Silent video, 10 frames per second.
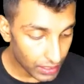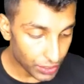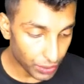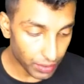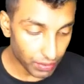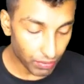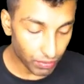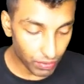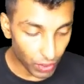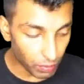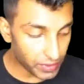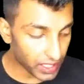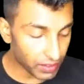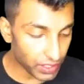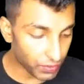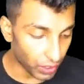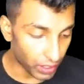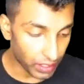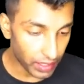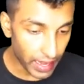So the objective is
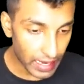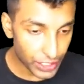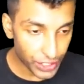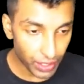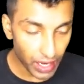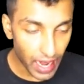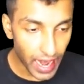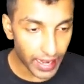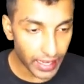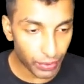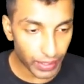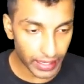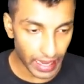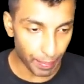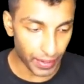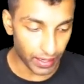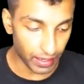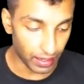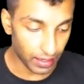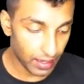what? Ensure adequate
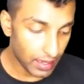capital.